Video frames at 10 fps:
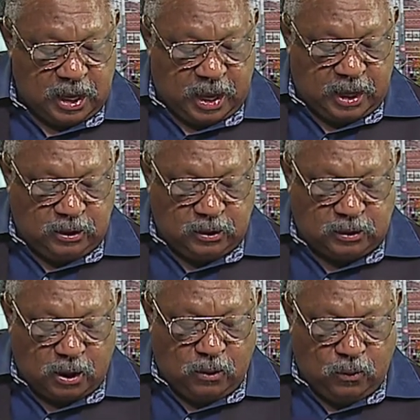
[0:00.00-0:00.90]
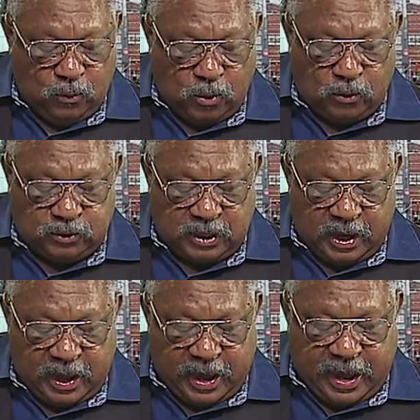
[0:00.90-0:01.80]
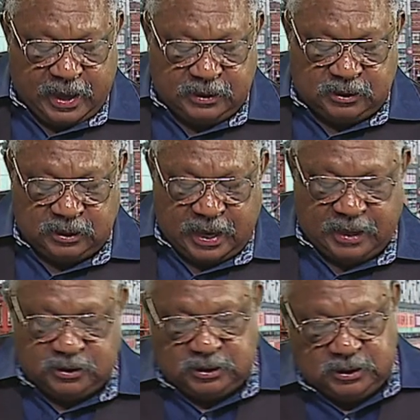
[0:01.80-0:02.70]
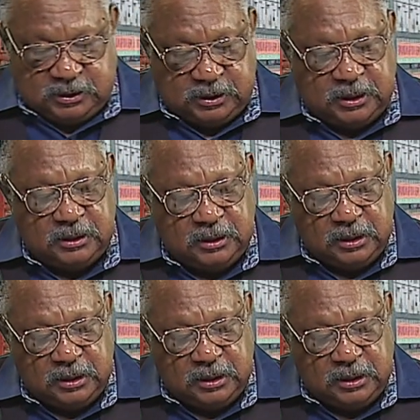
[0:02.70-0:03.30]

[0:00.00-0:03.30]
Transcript: and you don't want to add to that, she said.